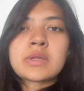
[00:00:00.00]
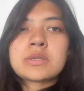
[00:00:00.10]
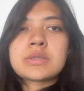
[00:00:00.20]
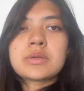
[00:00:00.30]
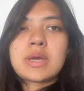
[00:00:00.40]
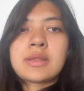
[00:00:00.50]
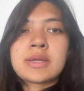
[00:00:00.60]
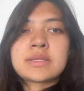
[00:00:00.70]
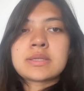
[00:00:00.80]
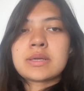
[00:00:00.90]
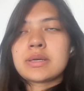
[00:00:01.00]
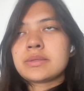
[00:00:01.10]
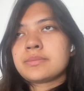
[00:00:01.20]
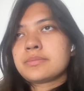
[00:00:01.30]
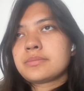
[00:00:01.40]
so yeah, that's uh,
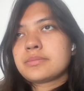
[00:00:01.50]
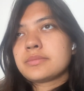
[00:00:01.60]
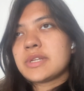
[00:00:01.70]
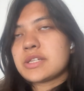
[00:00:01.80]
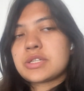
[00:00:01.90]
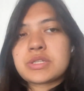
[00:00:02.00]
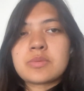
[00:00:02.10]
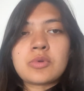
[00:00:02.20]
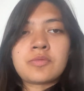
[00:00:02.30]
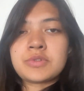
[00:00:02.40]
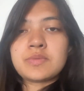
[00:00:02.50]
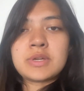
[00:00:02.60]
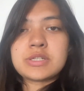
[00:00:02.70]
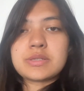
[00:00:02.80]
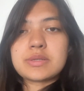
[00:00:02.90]
that's just some
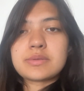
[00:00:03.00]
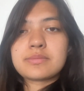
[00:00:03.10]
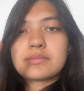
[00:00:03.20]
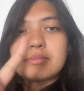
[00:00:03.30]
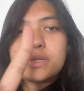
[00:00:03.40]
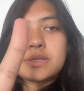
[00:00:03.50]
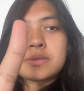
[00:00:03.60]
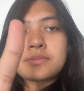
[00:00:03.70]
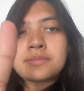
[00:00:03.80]
observations. Peace.